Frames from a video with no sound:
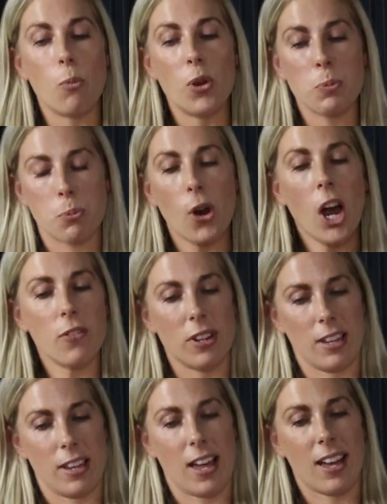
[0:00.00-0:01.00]
with
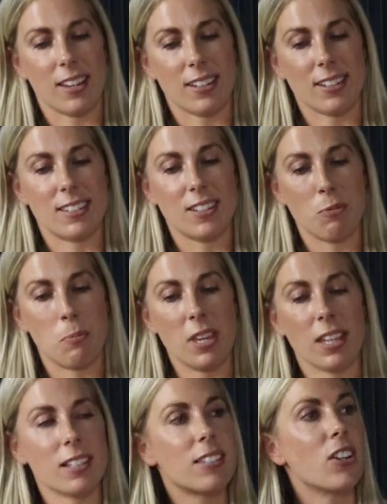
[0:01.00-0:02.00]
private land
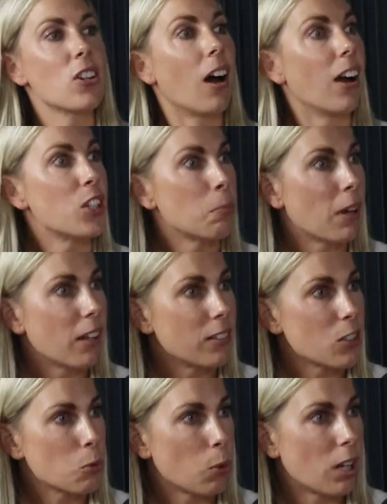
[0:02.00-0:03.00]
being in such high
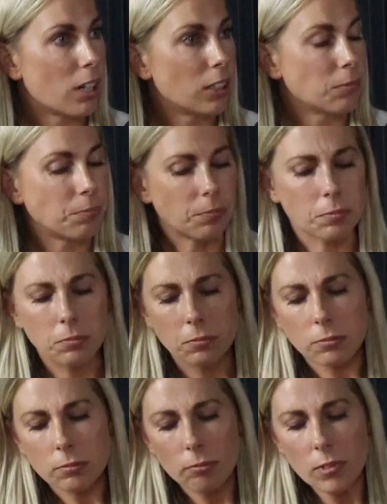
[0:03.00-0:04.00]
demand as well,
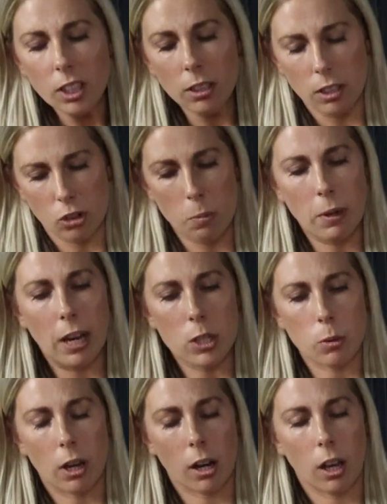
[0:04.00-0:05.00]
another
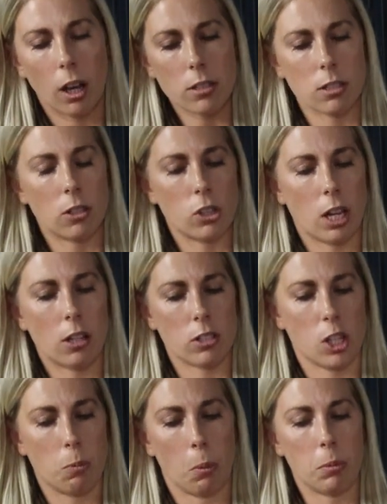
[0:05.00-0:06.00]
impact to our clients and the challenge
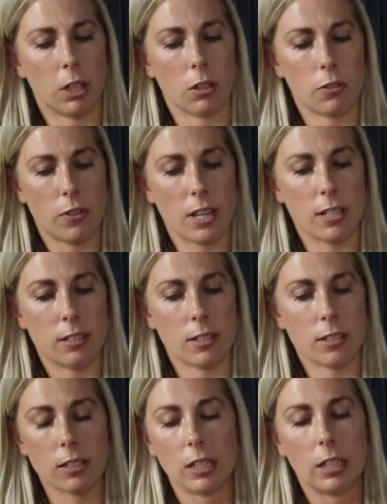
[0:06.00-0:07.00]
that they're probably going to face
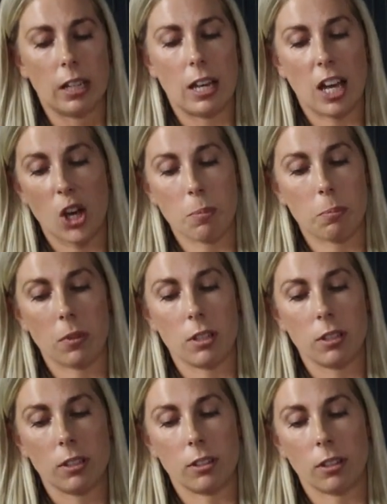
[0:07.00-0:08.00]
is,
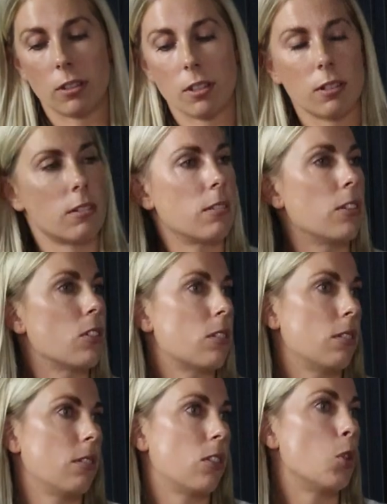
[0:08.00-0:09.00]

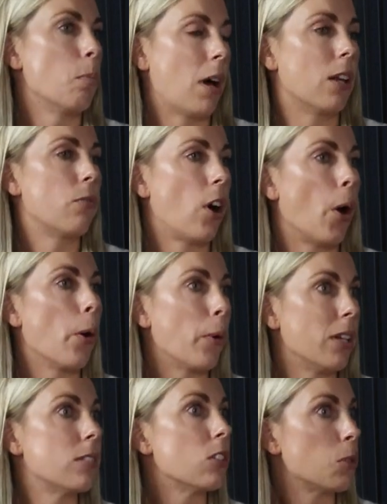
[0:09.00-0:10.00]
the demand far
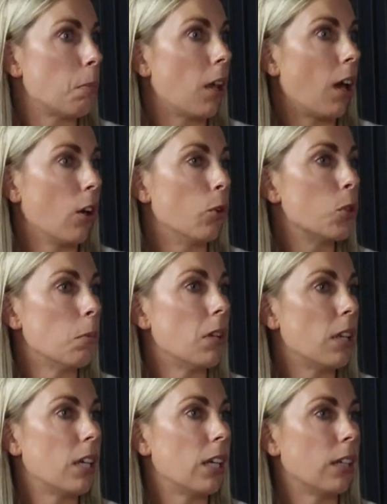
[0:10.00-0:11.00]
outweighs the supply
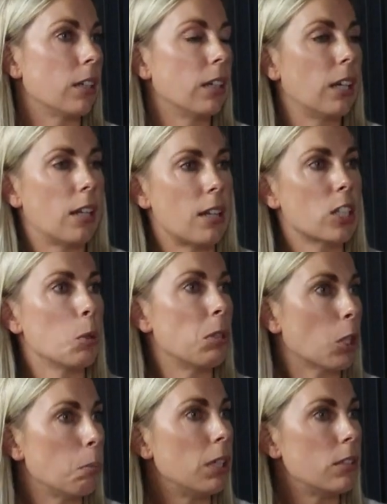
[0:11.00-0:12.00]
ultimately, and there's going to
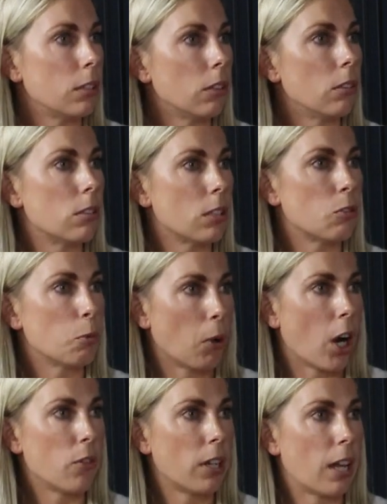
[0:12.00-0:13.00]
be competing uses for
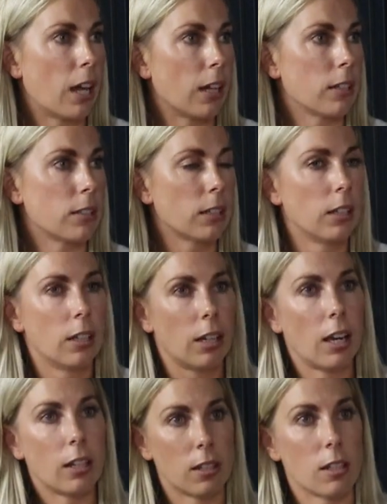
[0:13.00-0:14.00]
private land,
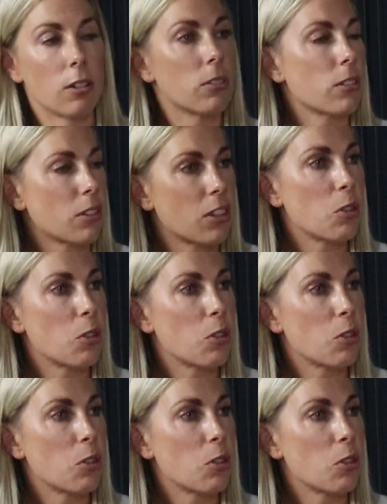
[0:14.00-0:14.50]
and the